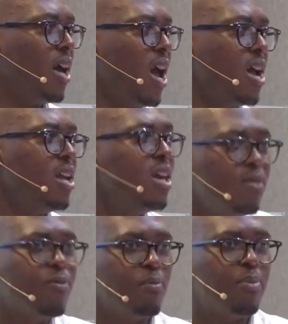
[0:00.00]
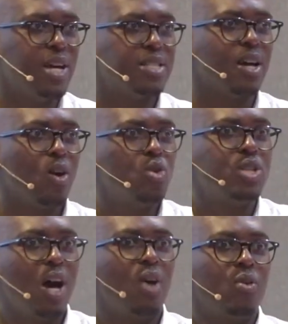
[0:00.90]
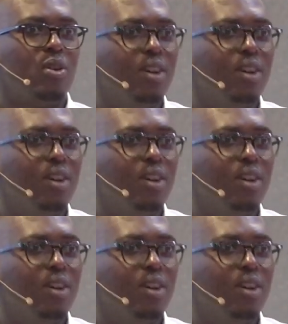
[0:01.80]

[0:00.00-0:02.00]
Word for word: And if M-Pesa goes down,